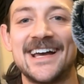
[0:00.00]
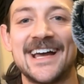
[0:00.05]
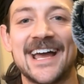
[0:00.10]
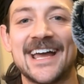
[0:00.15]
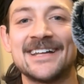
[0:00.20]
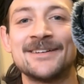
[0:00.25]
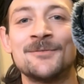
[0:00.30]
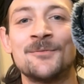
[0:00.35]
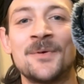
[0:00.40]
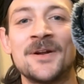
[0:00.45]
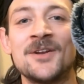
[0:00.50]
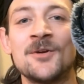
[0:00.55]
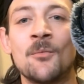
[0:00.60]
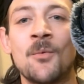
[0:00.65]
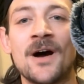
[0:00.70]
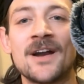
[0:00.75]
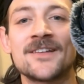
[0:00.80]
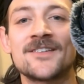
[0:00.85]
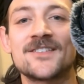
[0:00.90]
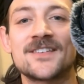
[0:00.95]
And when you
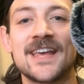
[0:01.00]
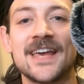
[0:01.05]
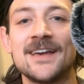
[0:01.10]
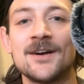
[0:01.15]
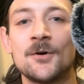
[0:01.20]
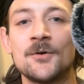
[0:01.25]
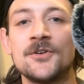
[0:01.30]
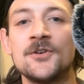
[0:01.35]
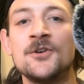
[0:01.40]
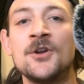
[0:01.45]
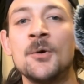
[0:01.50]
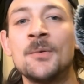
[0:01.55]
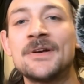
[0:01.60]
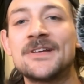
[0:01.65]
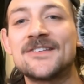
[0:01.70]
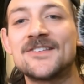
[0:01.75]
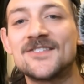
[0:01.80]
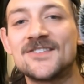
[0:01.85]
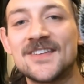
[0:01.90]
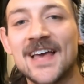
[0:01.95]
want to scale, you know
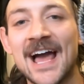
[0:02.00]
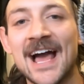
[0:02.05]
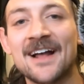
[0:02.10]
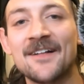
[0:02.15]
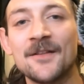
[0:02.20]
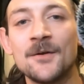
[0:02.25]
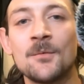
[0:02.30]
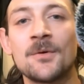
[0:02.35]
exactly